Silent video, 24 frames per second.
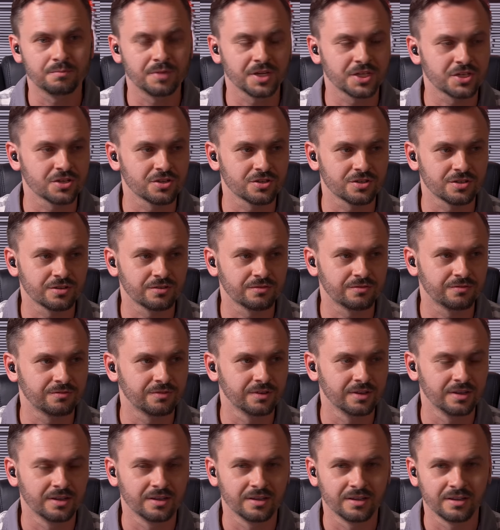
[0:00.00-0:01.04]
pictures
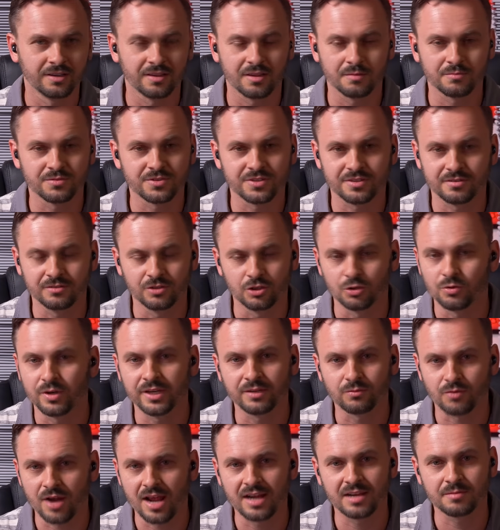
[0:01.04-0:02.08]
of them
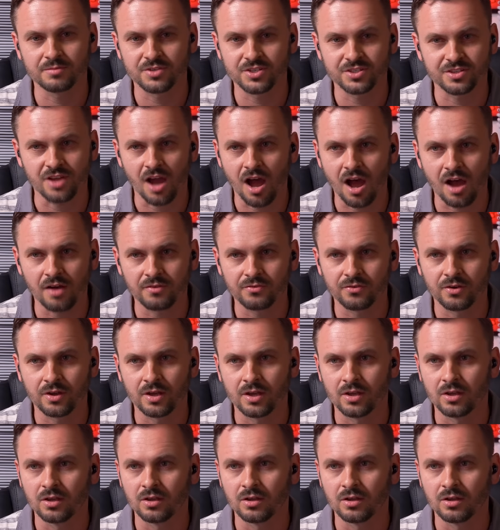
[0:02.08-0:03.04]
doing random stuff.